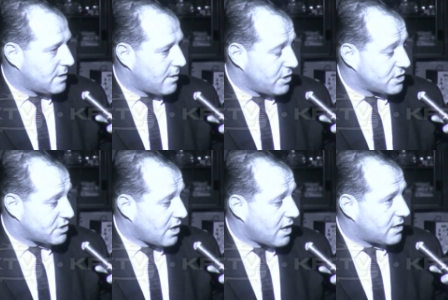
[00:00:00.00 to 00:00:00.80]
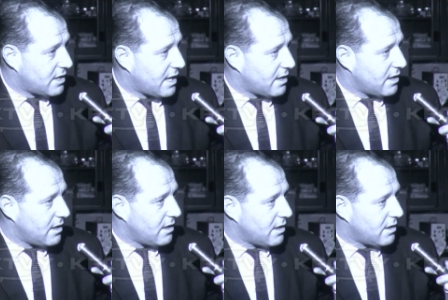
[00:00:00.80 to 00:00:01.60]
at
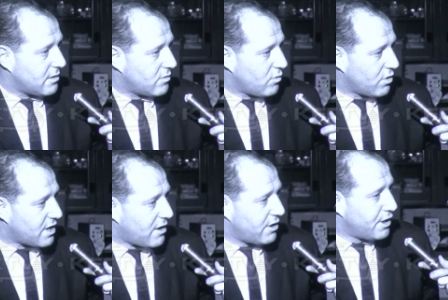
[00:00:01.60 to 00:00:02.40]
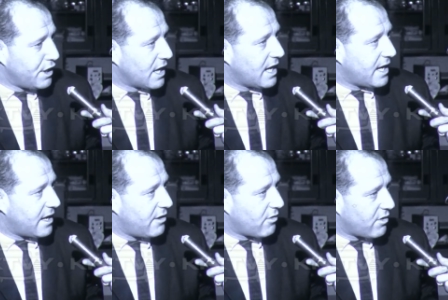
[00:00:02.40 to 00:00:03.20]
without any guide
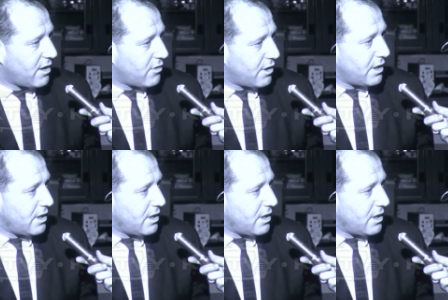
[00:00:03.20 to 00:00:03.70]
or without any